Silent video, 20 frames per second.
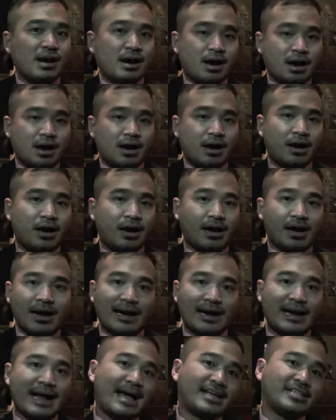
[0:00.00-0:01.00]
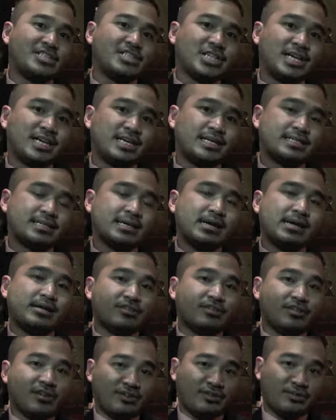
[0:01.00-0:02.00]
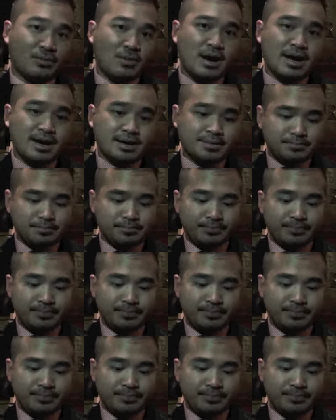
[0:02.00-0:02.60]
a gadget. So it's one.